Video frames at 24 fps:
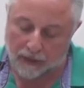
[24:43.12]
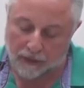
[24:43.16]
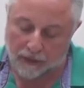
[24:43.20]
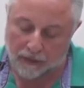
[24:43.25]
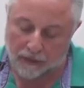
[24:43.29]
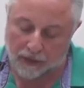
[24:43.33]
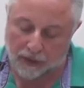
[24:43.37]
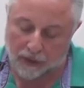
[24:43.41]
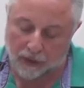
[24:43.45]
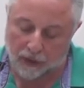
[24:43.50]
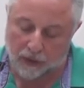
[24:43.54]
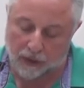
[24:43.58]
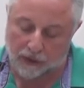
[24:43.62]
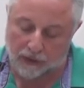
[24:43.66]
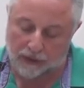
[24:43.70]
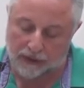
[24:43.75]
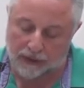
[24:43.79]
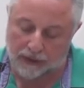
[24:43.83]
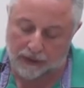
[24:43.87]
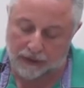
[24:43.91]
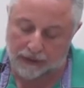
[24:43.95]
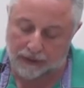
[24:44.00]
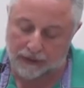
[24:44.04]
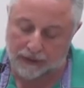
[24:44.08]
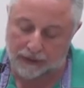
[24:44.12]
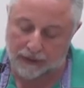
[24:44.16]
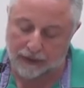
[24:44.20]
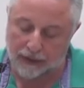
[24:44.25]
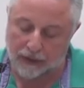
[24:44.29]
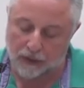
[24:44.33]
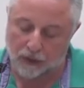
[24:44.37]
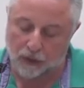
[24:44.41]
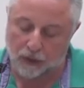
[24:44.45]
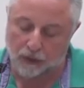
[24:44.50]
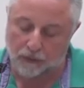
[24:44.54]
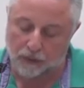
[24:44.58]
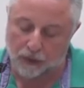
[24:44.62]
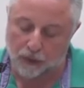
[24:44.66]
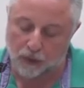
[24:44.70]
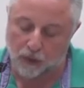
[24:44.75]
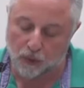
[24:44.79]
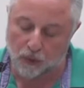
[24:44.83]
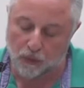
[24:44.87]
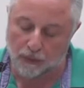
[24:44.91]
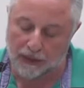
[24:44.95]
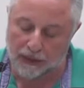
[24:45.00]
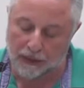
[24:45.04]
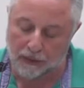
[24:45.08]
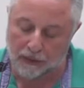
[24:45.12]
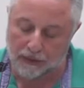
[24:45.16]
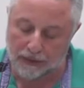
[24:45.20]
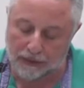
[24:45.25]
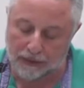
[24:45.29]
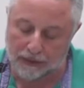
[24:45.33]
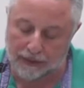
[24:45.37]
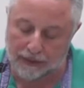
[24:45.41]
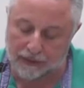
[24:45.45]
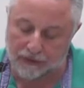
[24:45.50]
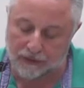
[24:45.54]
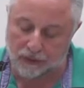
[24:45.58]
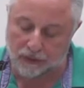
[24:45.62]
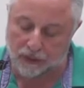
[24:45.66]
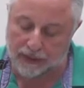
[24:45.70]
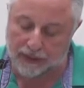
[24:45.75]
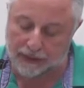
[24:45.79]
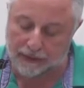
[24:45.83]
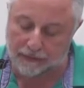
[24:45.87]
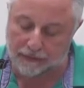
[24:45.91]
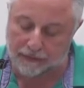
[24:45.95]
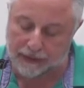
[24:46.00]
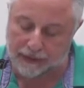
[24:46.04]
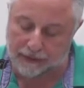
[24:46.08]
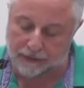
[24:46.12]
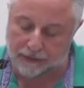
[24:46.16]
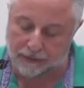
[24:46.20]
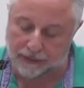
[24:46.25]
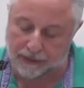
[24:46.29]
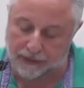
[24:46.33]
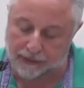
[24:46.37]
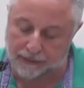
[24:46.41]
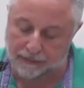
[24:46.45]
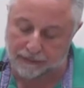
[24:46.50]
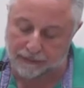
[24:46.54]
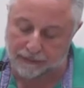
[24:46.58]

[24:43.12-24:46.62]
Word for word: the audience over whom he seeks to gain victory.